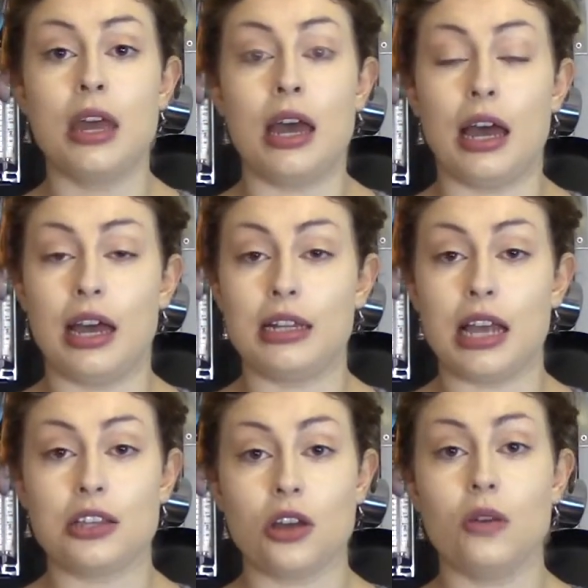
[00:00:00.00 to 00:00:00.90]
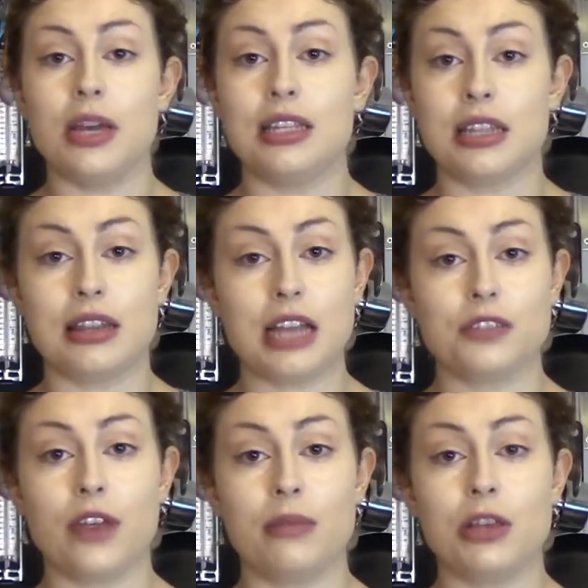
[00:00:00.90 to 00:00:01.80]
And as always,
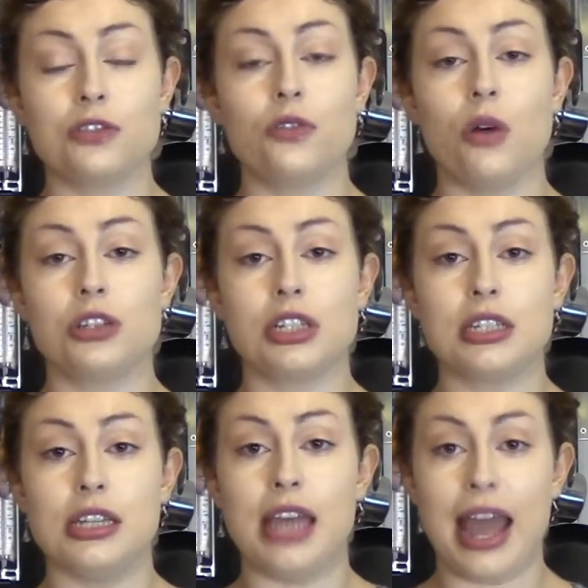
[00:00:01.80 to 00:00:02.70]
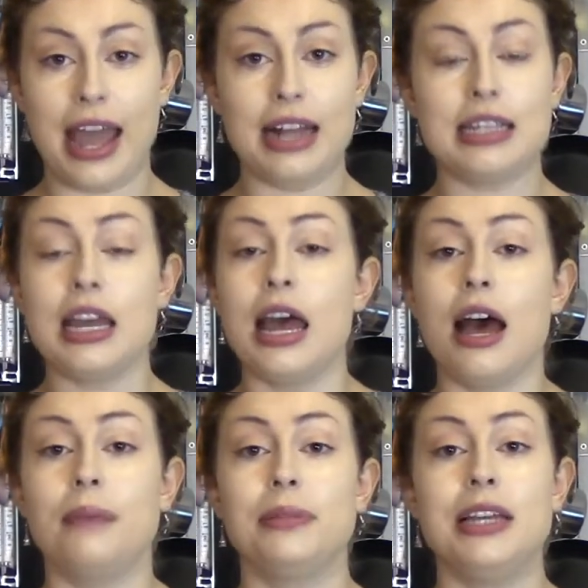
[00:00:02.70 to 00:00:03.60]
thanks very much for watching to the end,
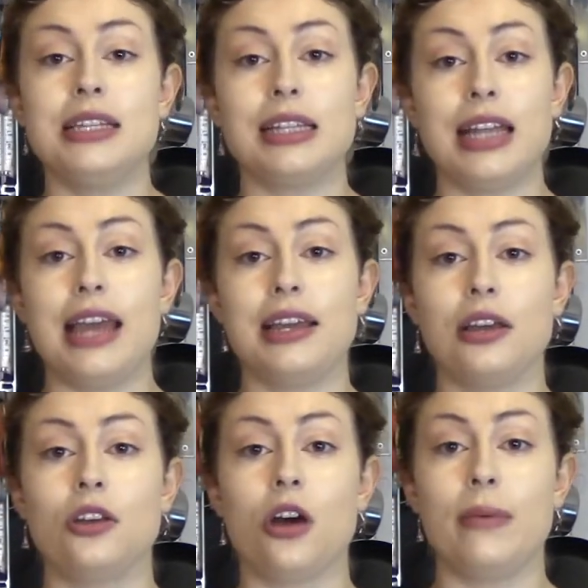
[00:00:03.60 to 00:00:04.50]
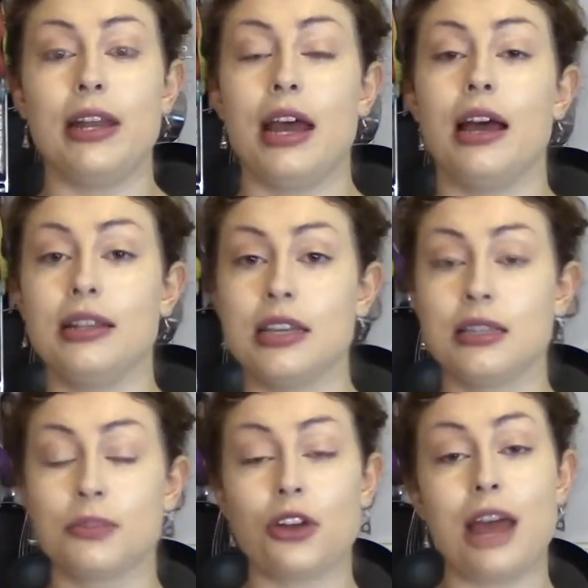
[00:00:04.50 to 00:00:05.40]
and please like, comment and
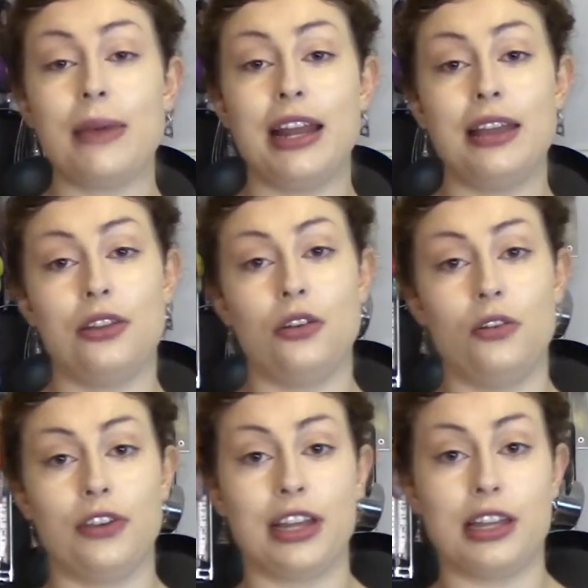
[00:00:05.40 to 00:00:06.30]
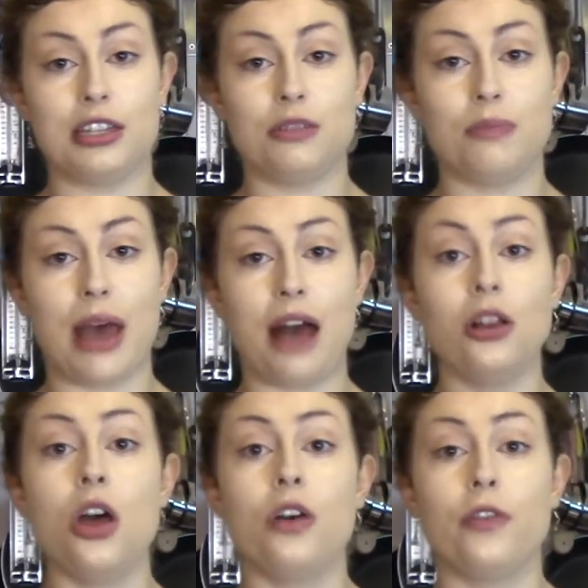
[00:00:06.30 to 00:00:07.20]
subscribe and hit the notification
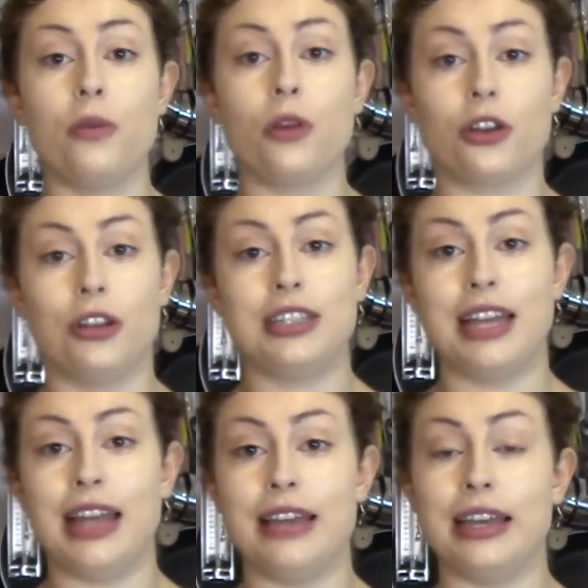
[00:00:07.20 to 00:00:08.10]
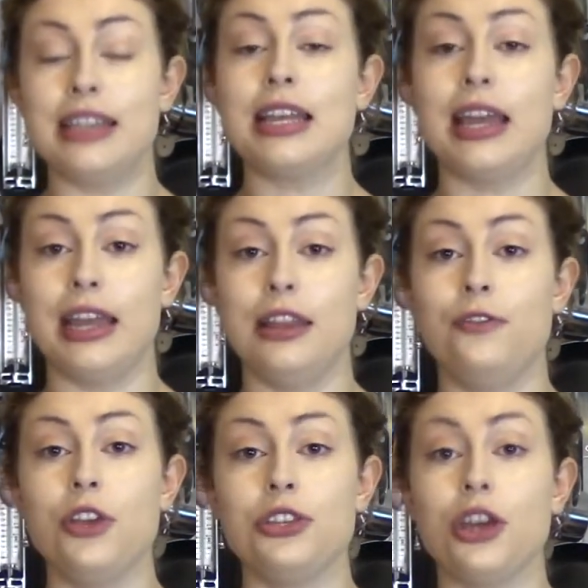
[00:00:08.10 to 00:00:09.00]
bell for more content like this in the
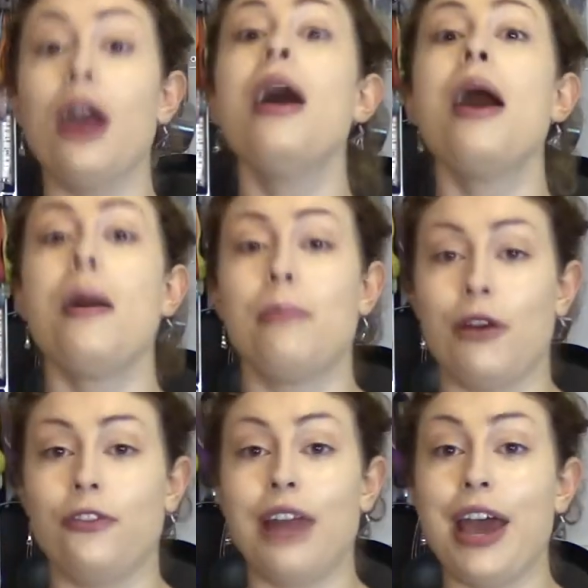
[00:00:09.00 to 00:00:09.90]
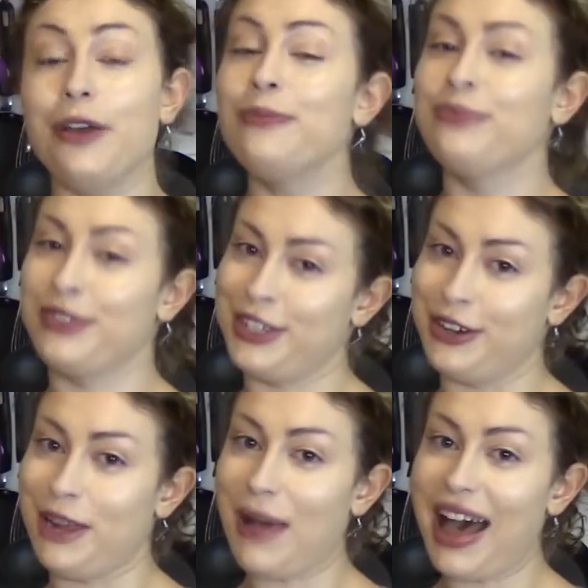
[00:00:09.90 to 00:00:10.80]
future. But for now,
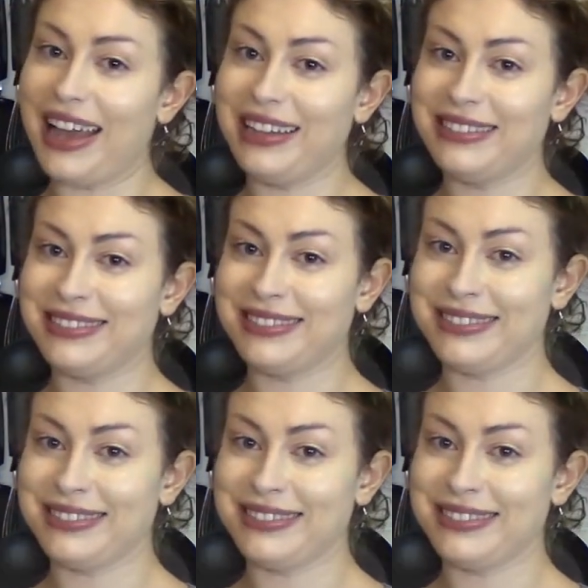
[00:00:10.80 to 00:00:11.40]
cheerio, bye!